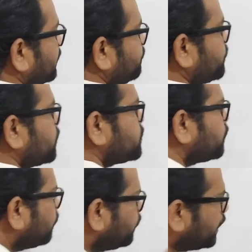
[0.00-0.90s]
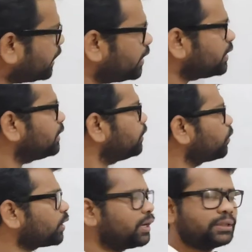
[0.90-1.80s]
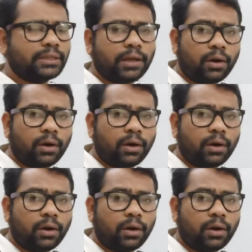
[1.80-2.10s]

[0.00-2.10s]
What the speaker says: here. So regarding local earthing,